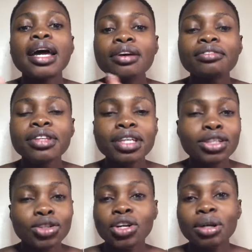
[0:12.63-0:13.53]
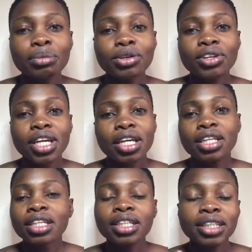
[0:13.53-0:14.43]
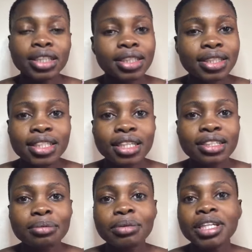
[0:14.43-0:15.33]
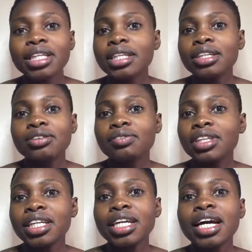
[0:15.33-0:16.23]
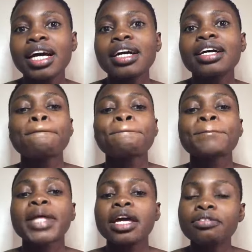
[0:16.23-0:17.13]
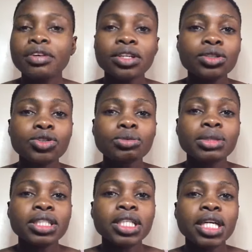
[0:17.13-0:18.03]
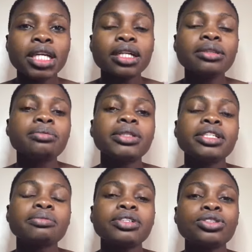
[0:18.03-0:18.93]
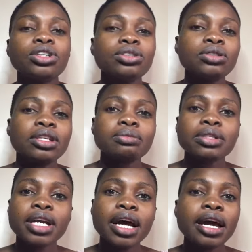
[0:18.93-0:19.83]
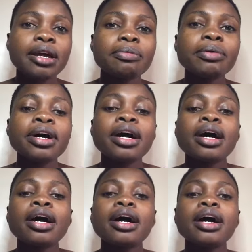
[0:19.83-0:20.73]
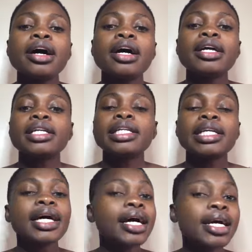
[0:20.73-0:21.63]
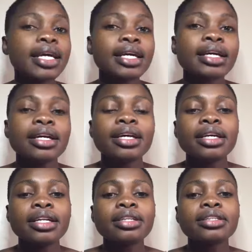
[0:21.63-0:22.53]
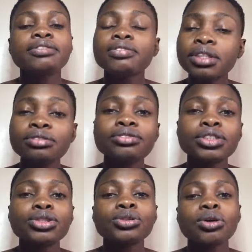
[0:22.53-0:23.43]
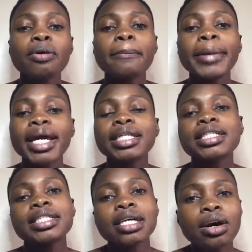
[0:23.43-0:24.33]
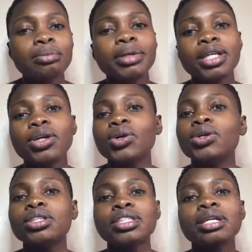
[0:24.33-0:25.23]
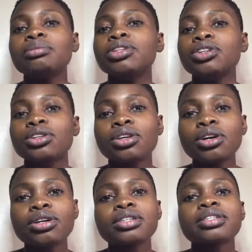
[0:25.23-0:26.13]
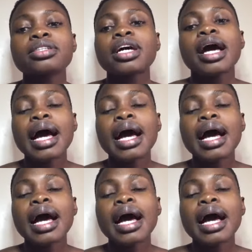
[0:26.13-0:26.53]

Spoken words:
everything is gonna be okay. It's just the beginning of the year. If you're new to my channel, please be sure to subscribe and like, and feel free to comment down below. Tell me your thoughts,